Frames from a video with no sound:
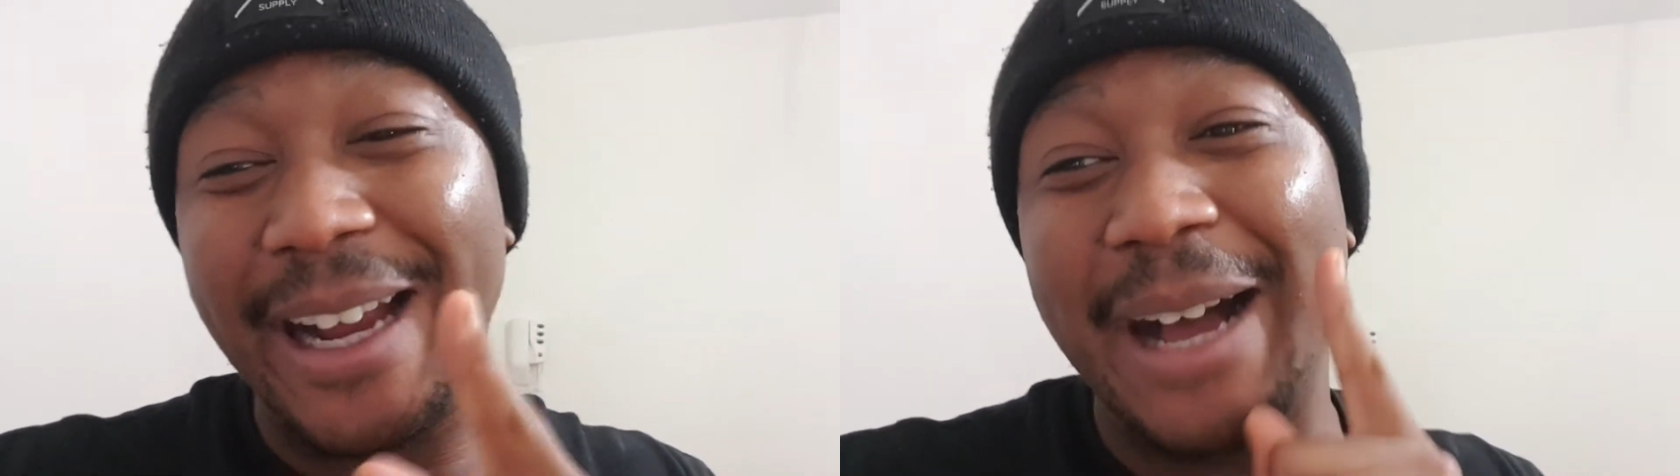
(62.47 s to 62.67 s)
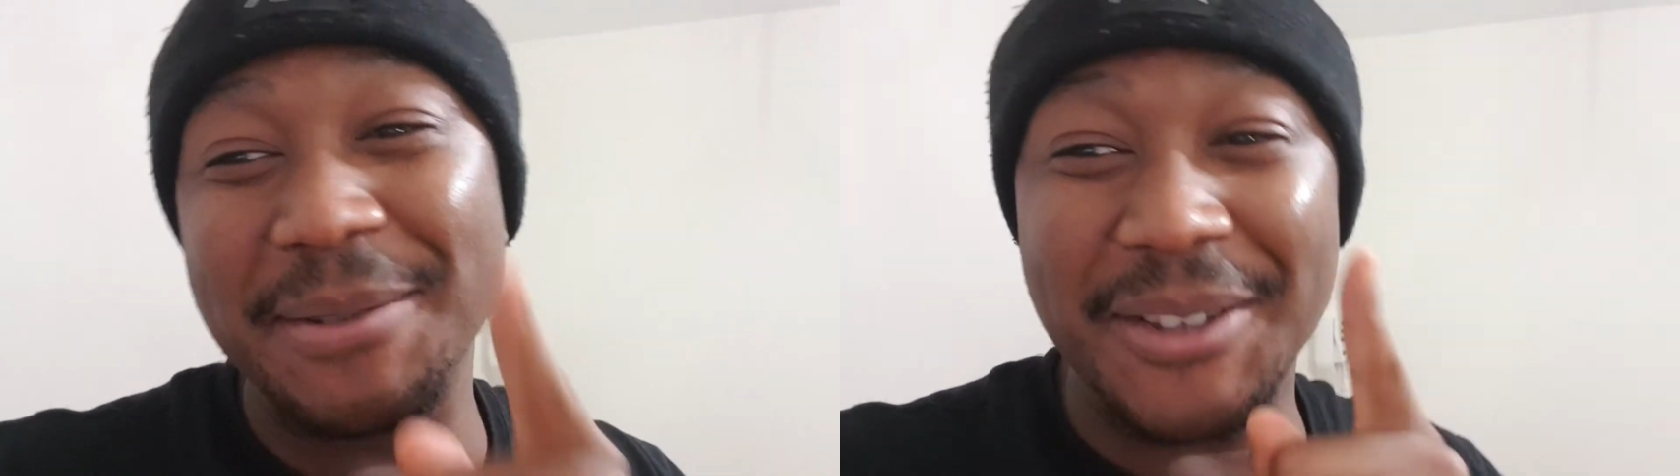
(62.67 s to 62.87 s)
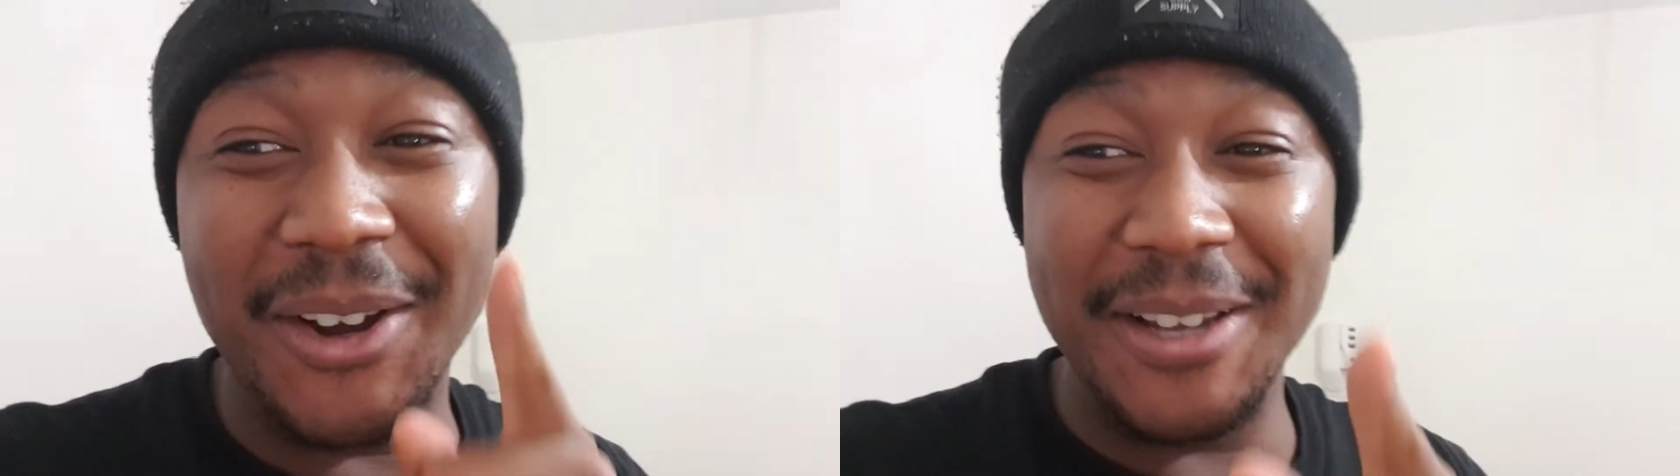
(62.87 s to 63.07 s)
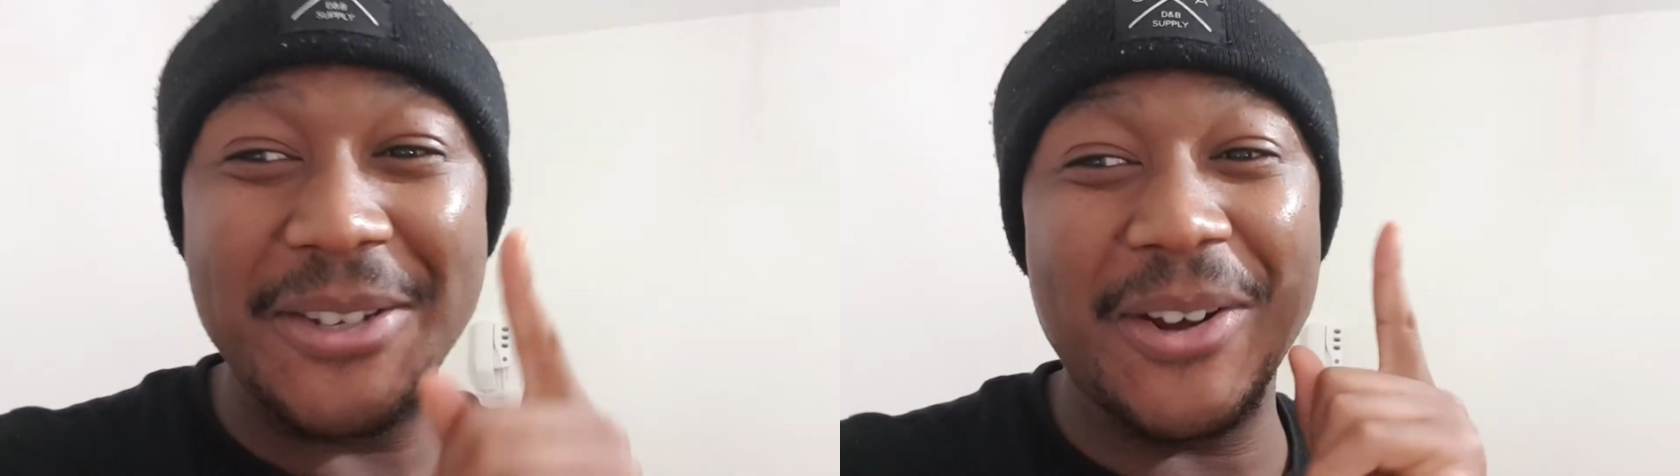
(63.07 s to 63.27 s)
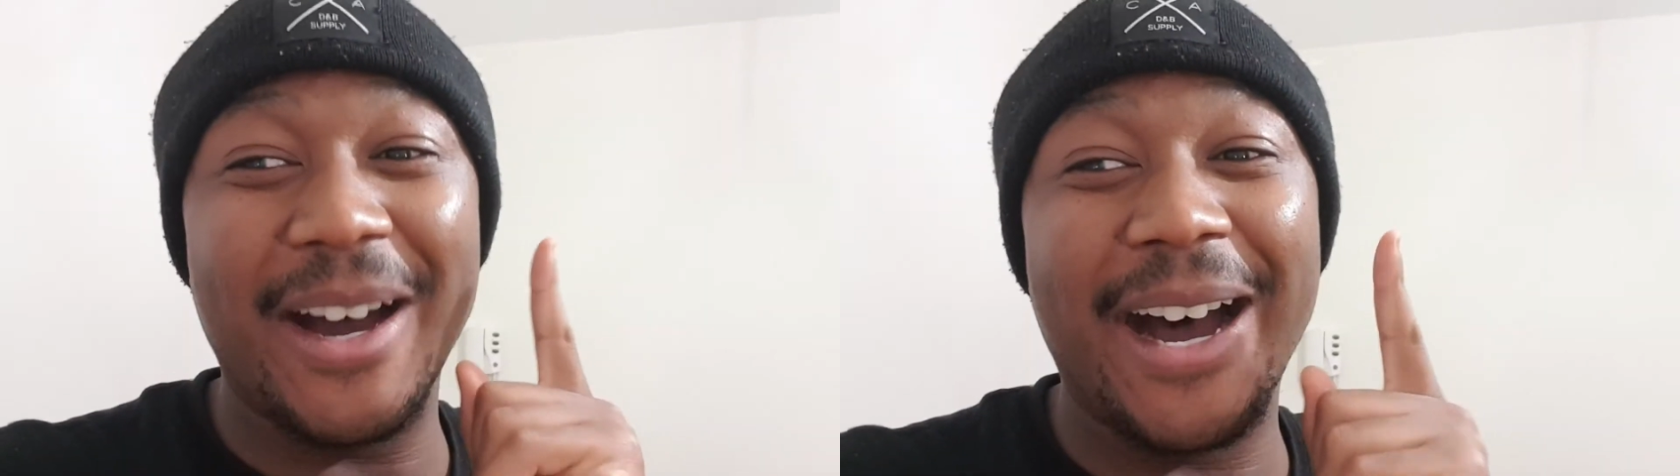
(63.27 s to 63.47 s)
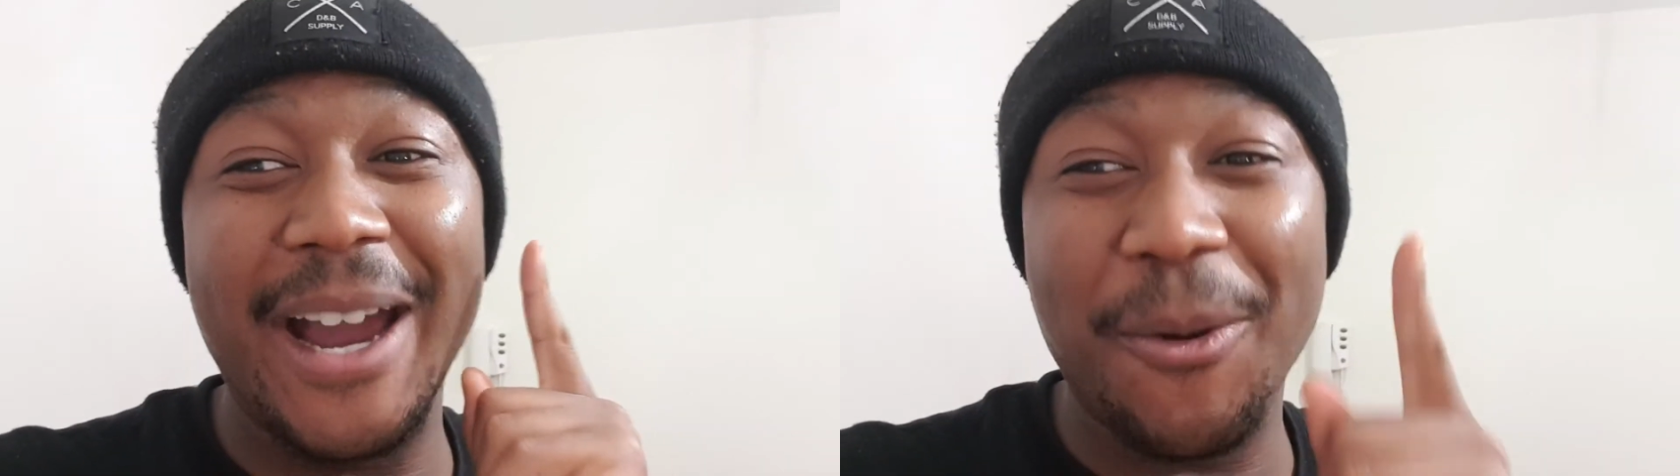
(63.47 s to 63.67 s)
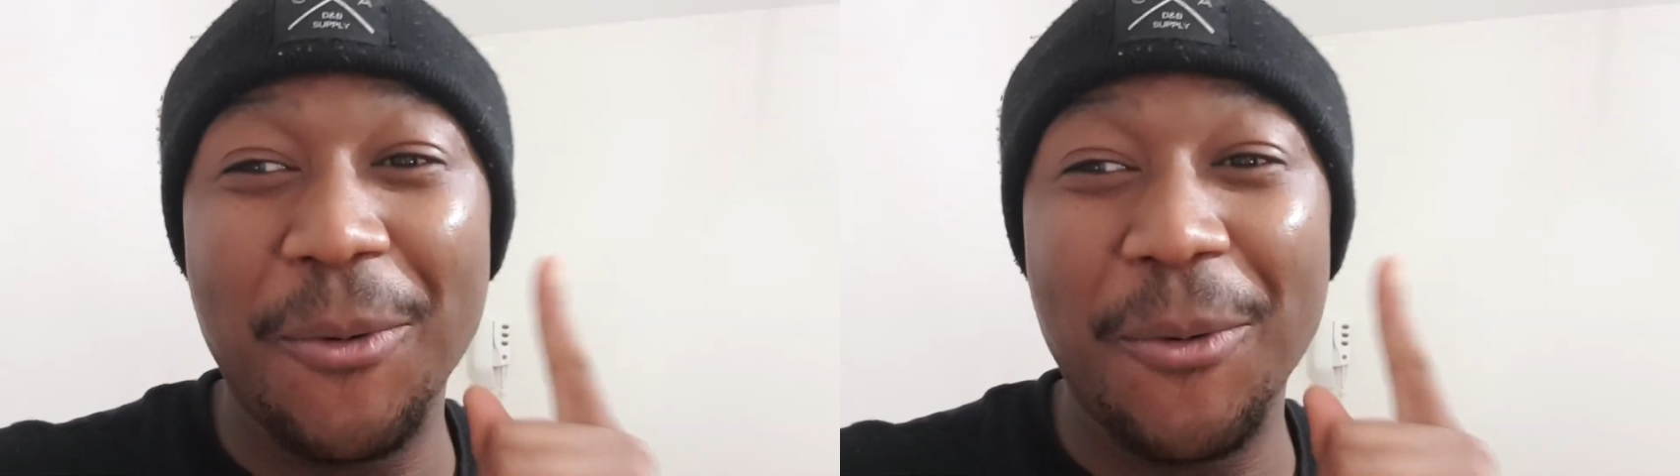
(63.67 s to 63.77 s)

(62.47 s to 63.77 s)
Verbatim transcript: that I'm starting. So I